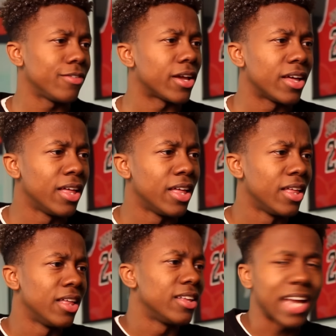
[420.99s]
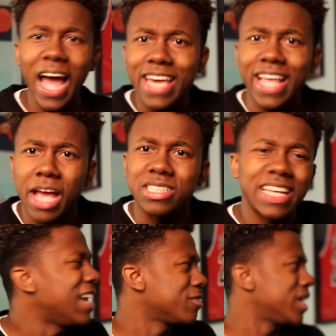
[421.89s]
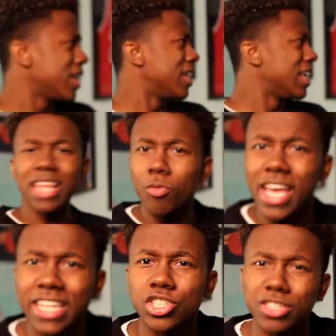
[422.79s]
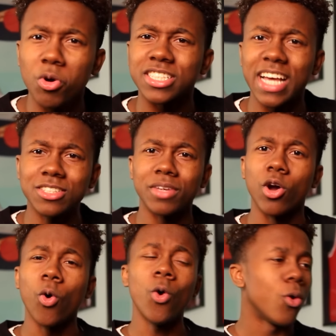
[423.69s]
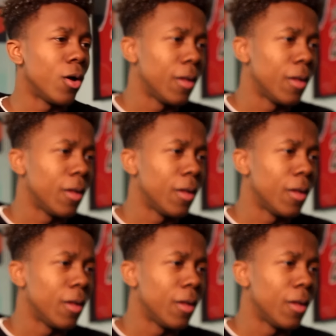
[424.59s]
Like I ain't got the hammer to the left of me. Like, we ain't any streets more than Sesame, oh.